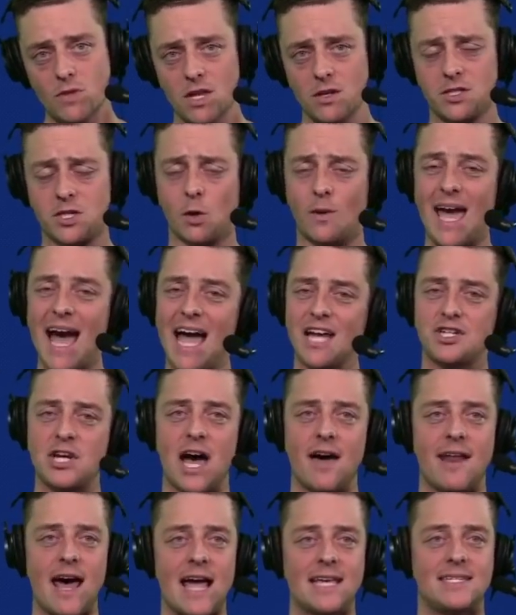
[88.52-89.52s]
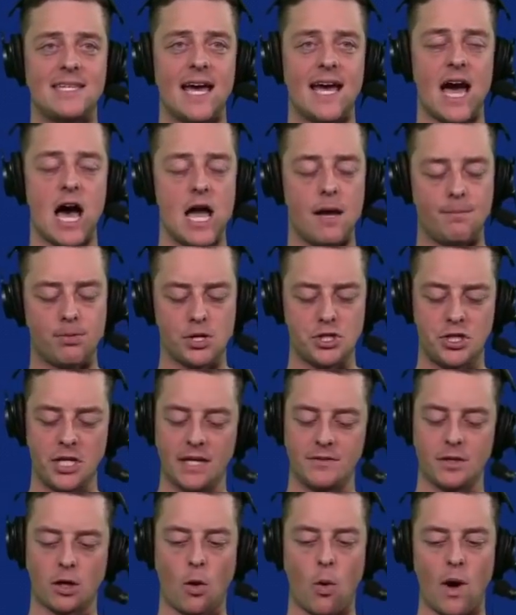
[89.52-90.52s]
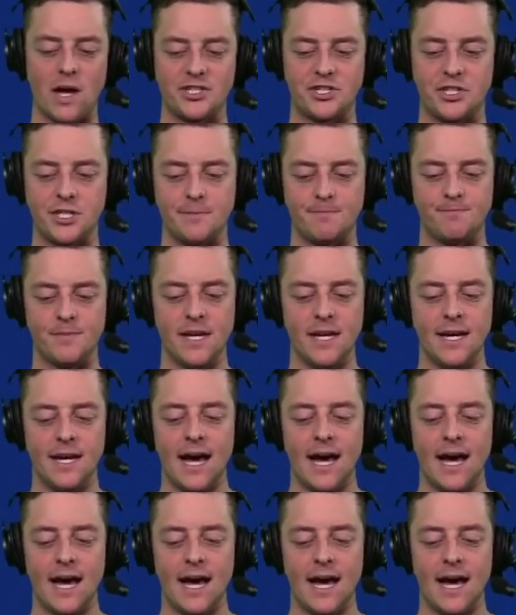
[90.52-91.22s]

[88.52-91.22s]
So, cash out Isaiah, I appreciate the question.